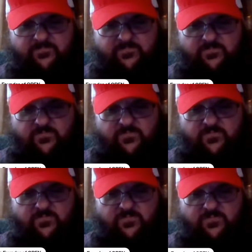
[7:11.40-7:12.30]
I don't think it was
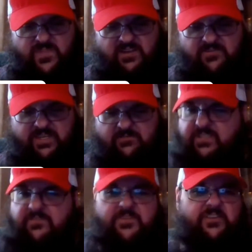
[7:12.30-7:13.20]
in the fishing section here. I think
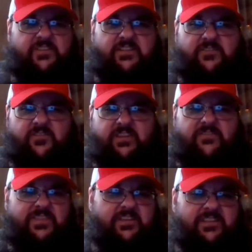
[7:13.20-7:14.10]
it was actually in
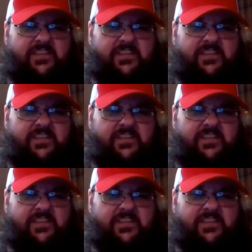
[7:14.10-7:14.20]
the